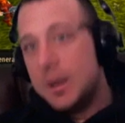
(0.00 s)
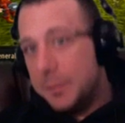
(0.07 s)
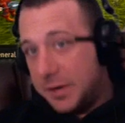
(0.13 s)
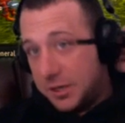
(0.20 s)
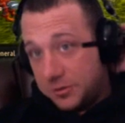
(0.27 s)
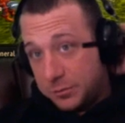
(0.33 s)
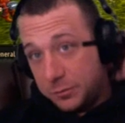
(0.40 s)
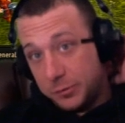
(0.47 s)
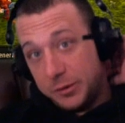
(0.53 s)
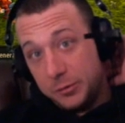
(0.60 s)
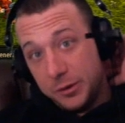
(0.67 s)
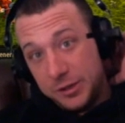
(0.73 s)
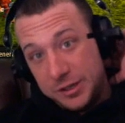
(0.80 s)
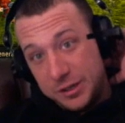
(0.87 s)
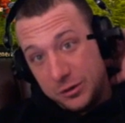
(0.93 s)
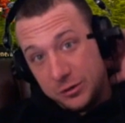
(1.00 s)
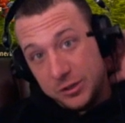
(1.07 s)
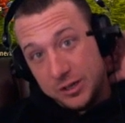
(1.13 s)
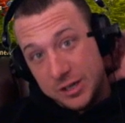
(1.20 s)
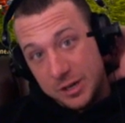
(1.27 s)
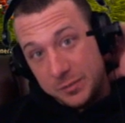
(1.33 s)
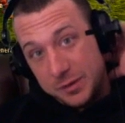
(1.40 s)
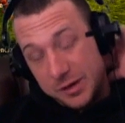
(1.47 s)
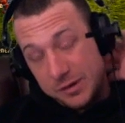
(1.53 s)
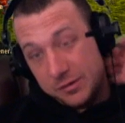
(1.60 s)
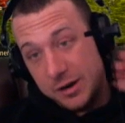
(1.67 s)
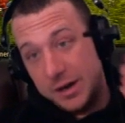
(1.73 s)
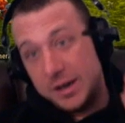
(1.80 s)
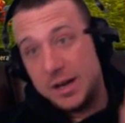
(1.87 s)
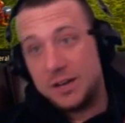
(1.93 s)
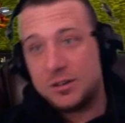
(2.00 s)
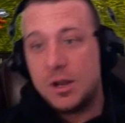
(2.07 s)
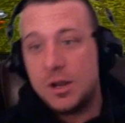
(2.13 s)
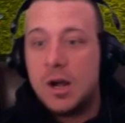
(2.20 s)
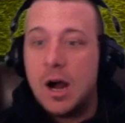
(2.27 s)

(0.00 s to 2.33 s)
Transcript: because we really don't look up here, right, guys?